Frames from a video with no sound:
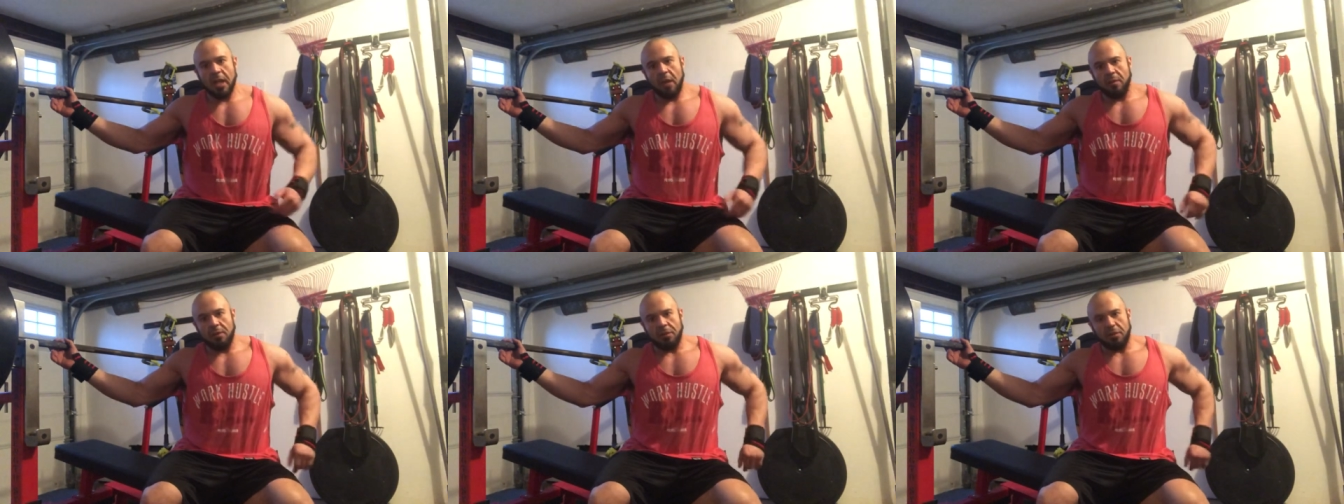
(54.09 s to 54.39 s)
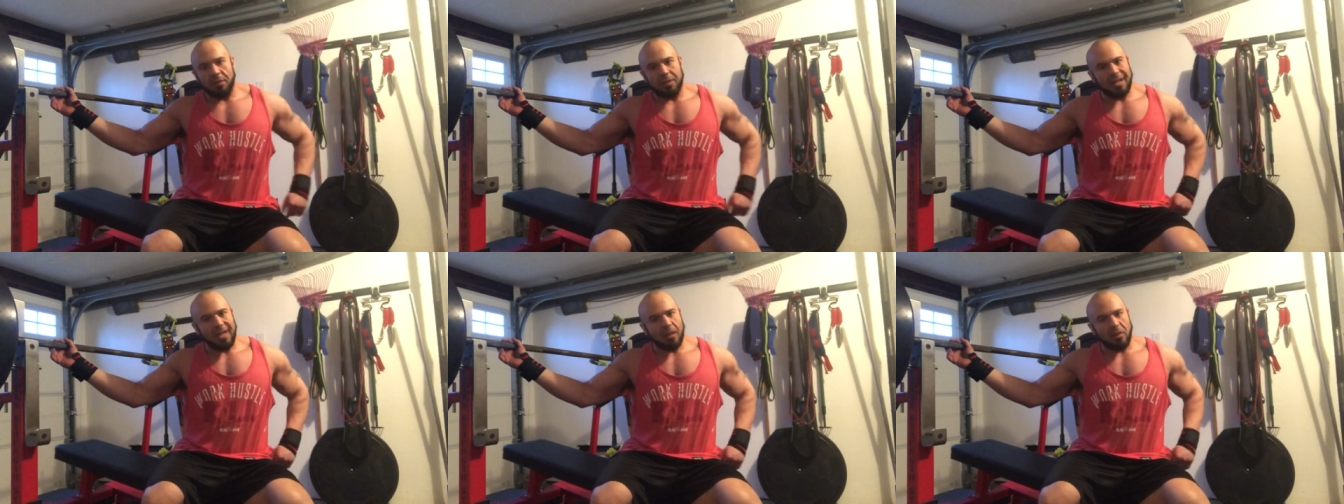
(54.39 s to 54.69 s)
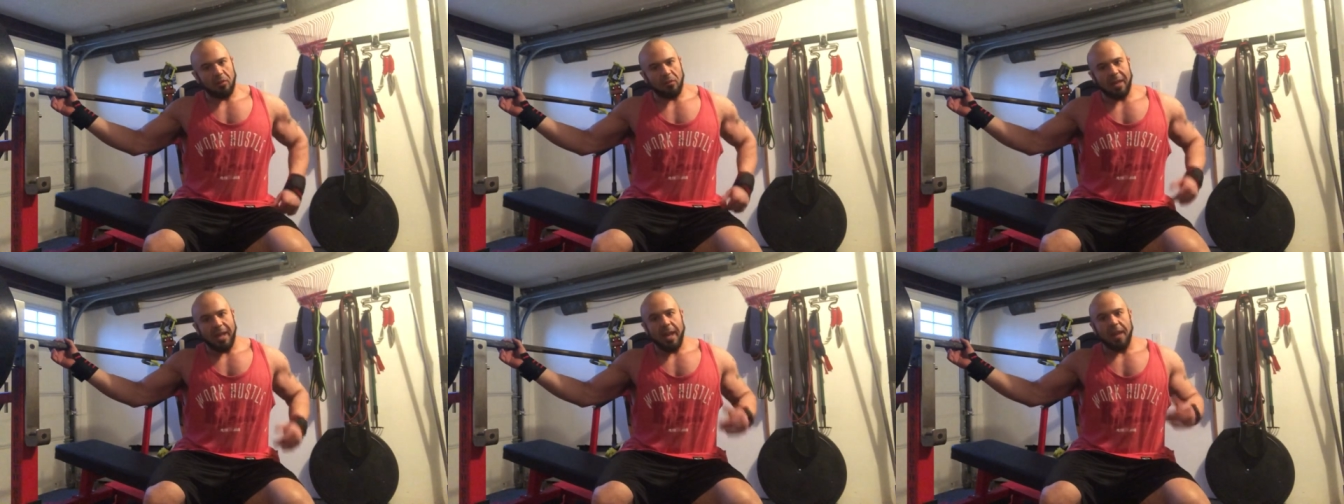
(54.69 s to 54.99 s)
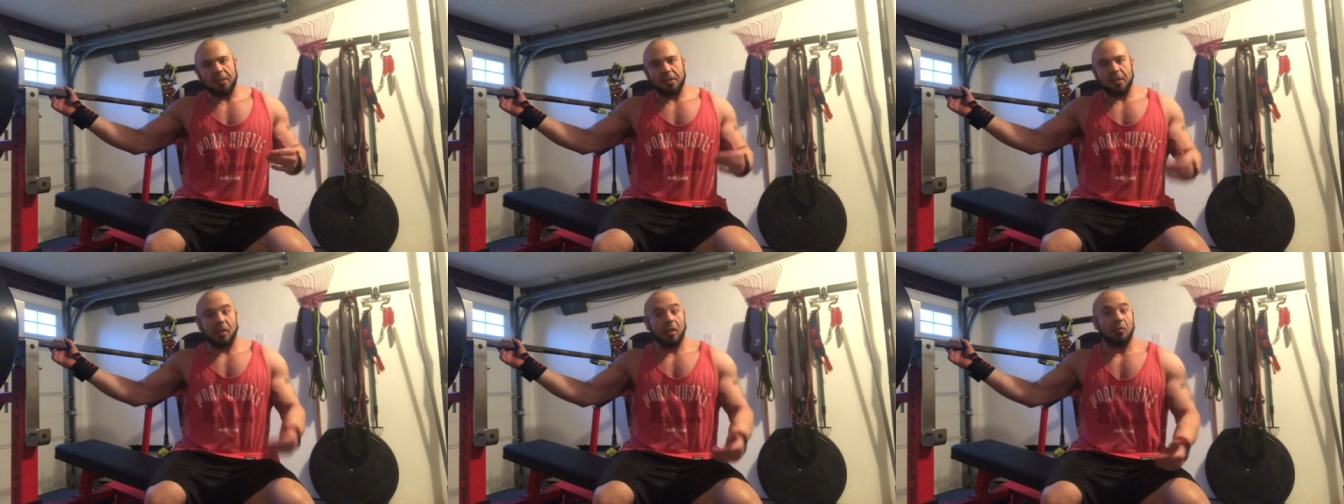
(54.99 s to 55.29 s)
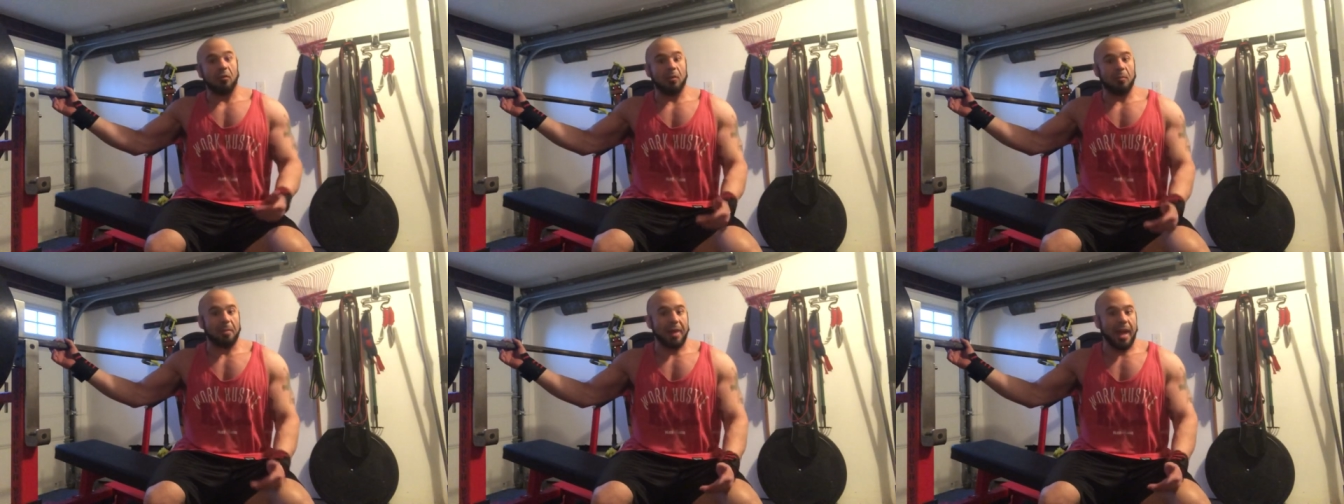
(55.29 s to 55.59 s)
We start to get our legs and
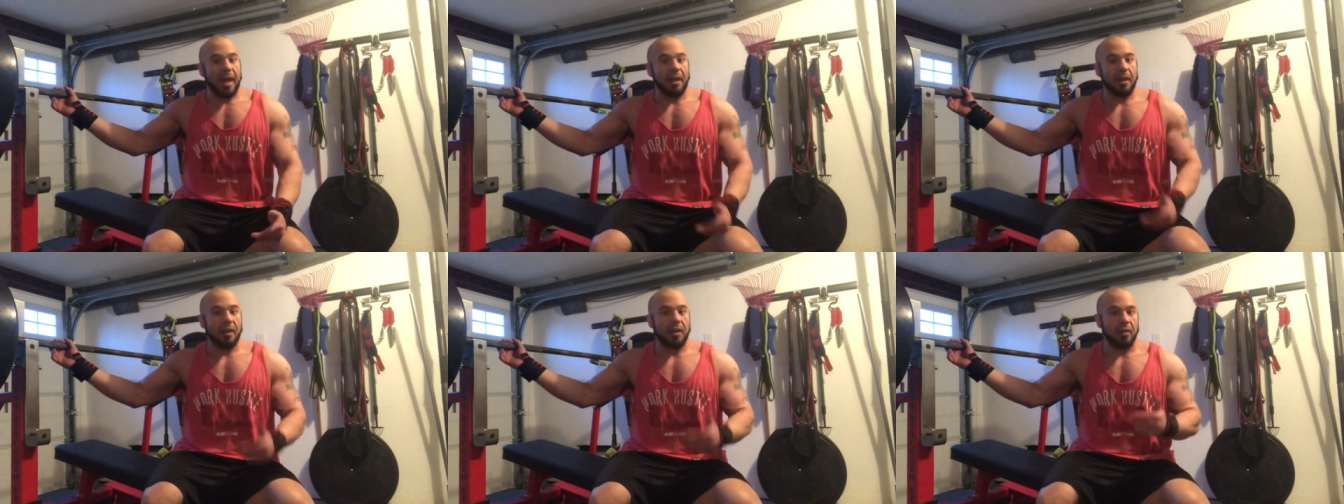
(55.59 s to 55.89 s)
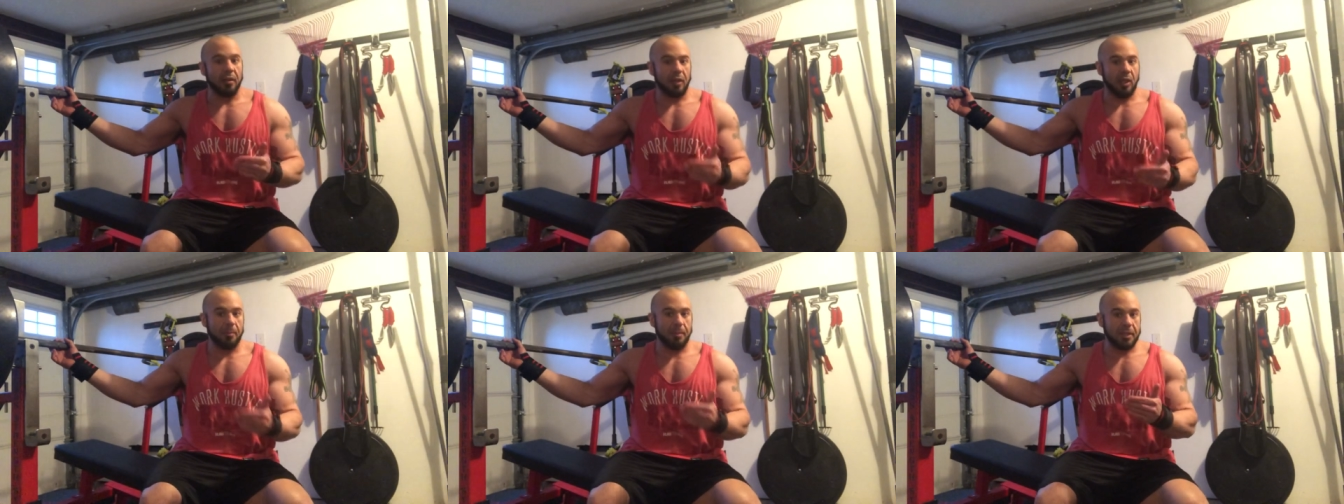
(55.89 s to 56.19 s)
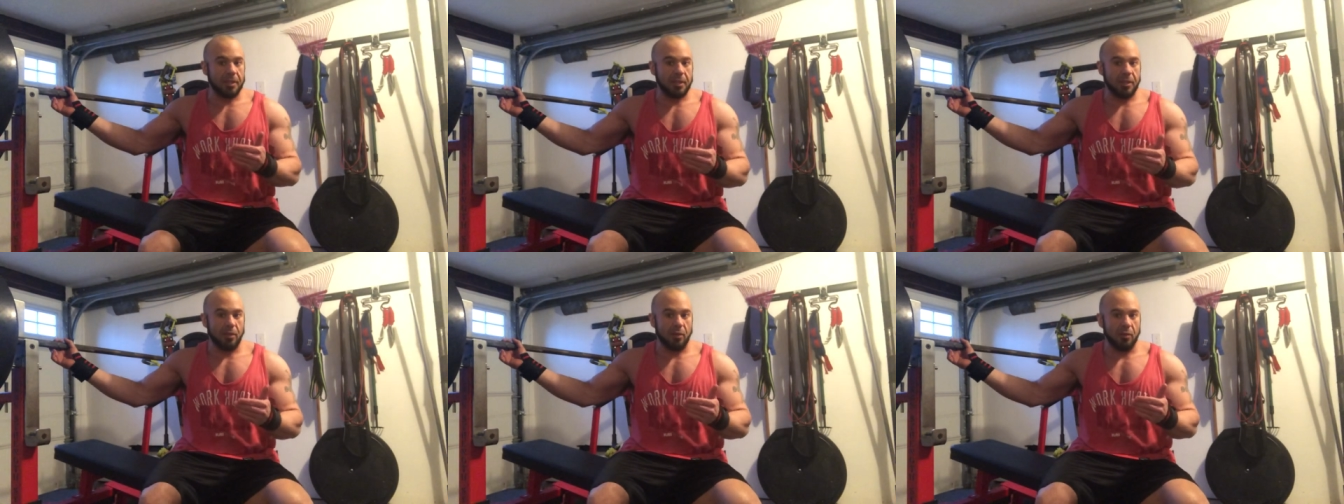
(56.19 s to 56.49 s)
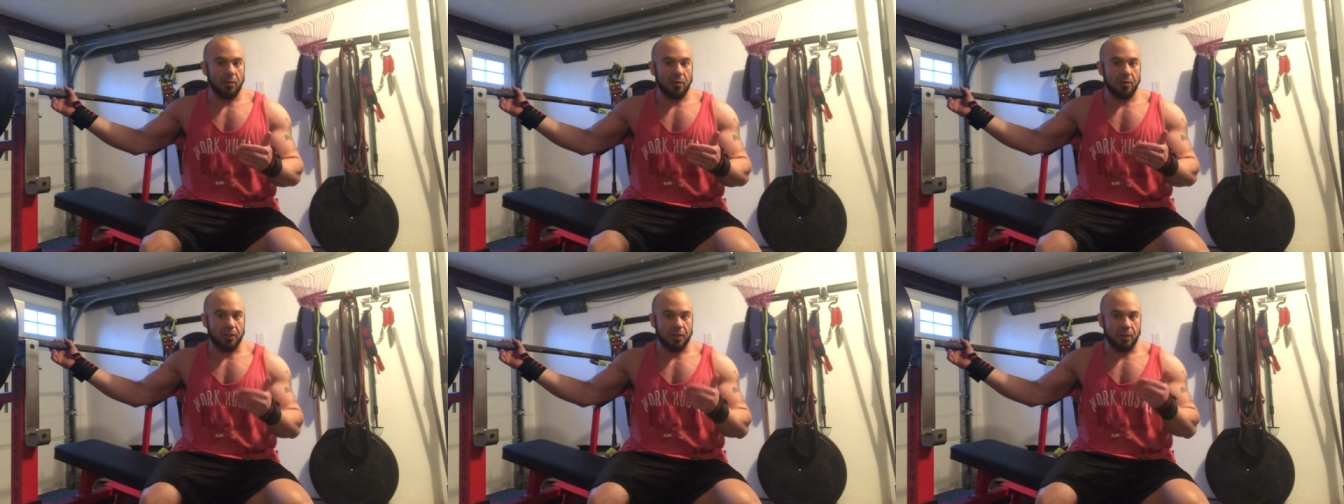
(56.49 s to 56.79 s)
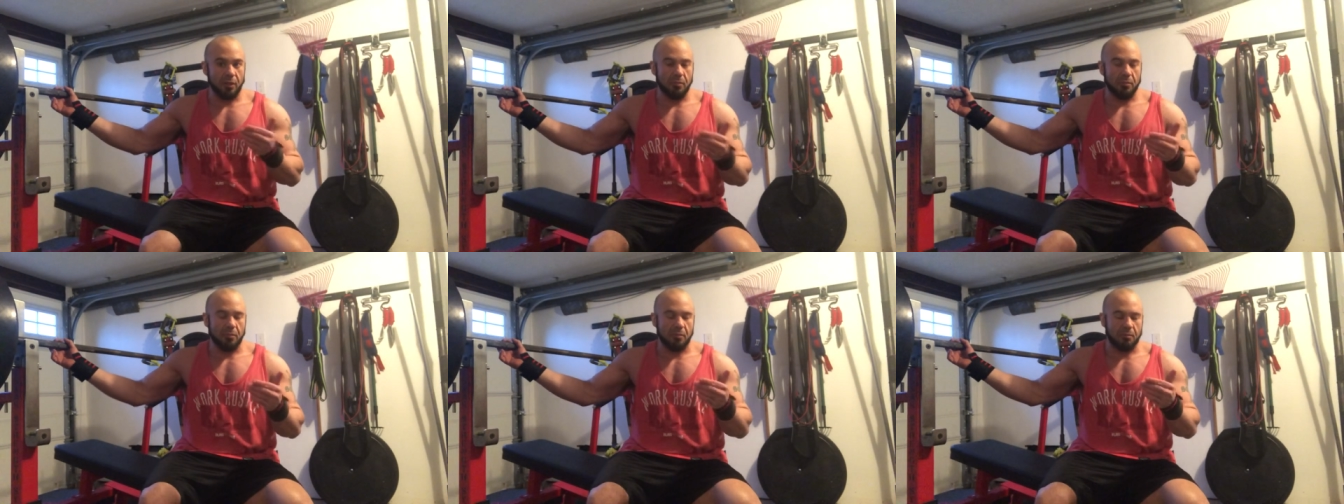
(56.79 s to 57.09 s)
lower back a little bit too,
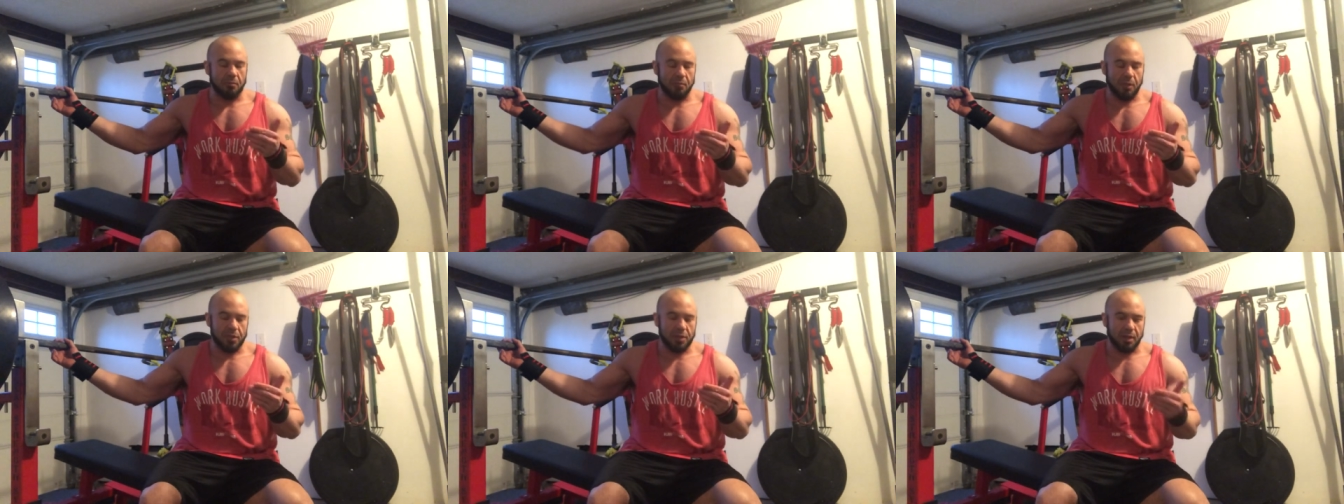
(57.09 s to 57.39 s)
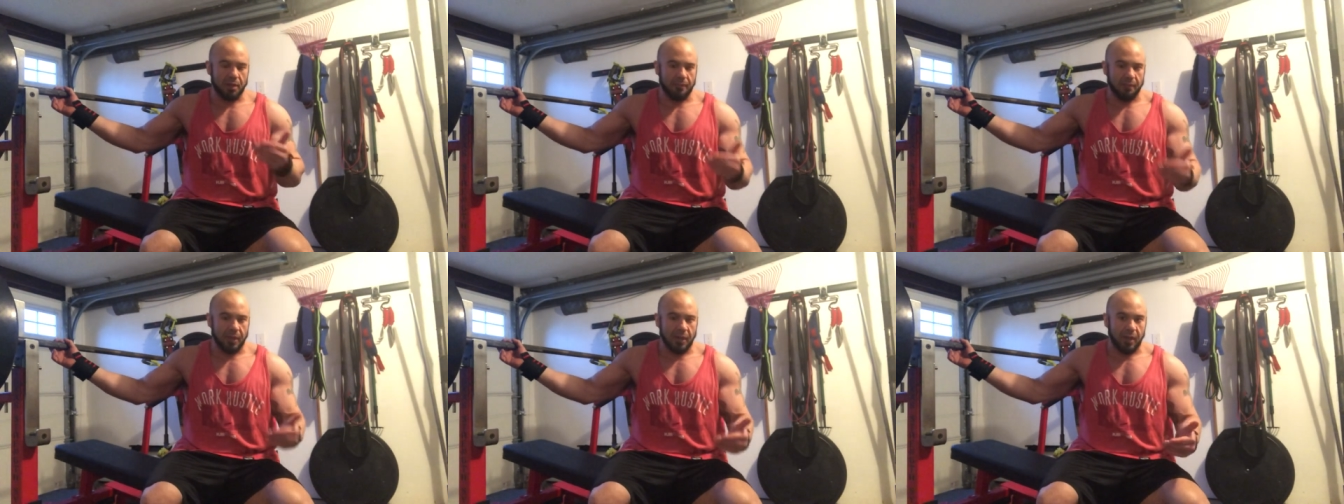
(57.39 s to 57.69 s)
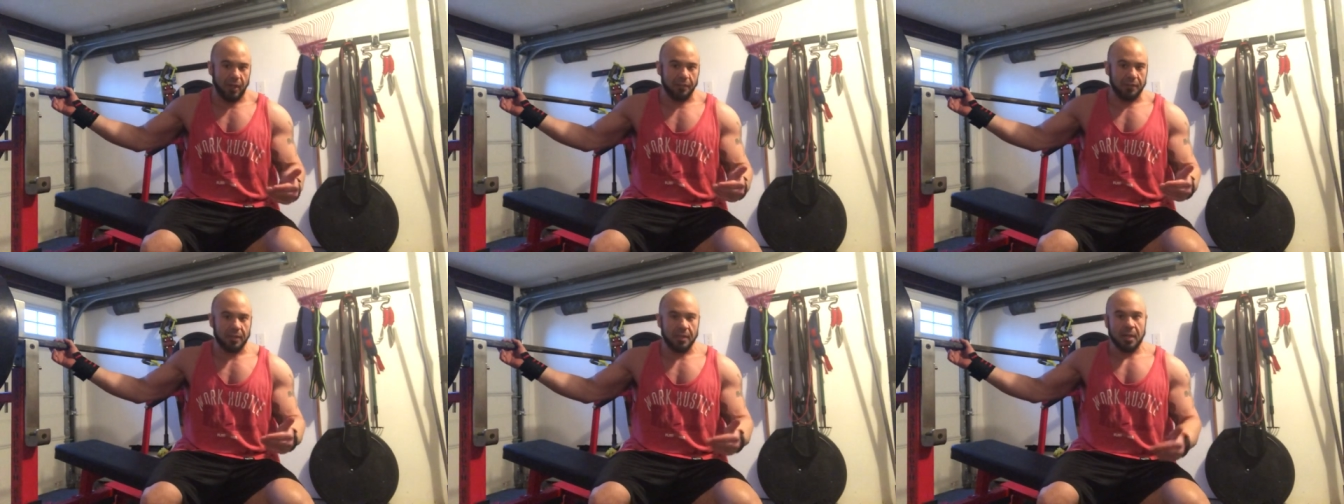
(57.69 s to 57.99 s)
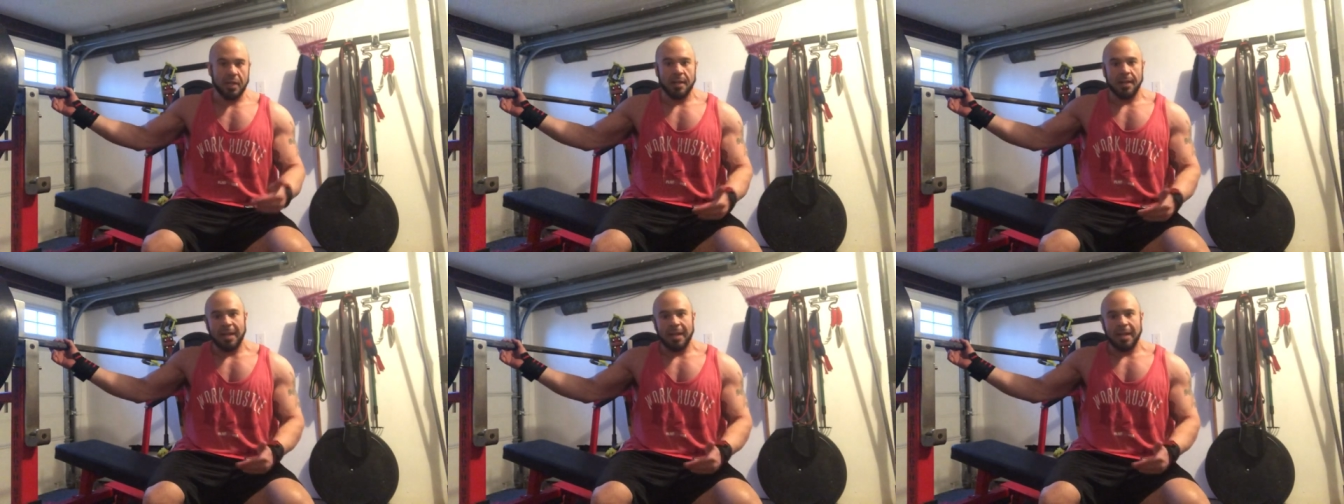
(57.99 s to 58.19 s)
too much involved